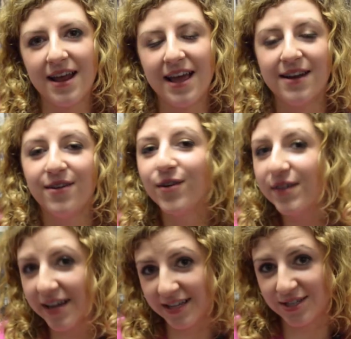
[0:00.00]
I had an
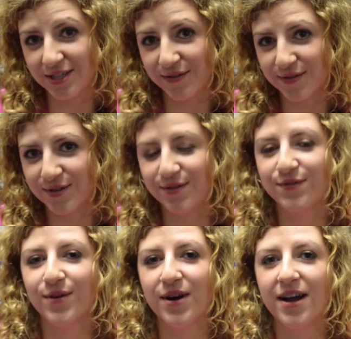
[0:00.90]
overnight shift, two to
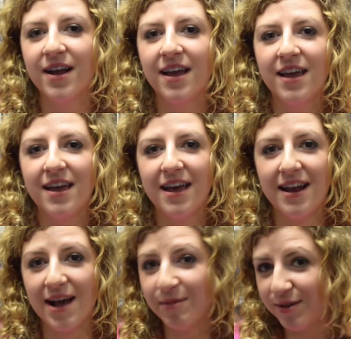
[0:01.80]
four, and
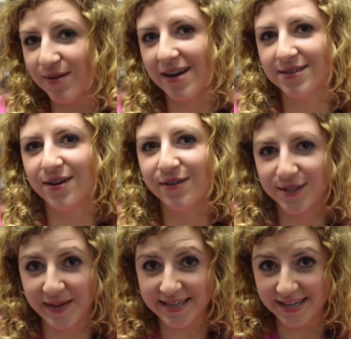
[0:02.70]
Emily Roscoe
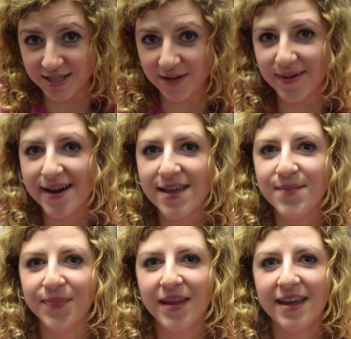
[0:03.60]
was my D J buddy,
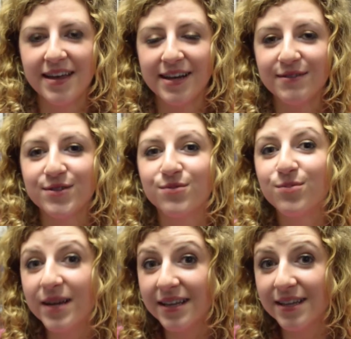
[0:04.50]
and I was
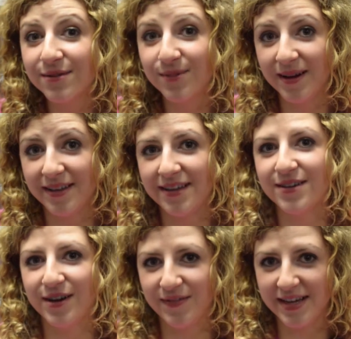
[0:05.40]
really, really
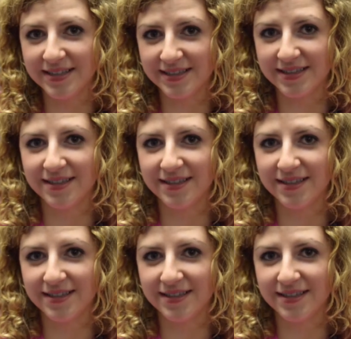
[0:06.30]
nervous.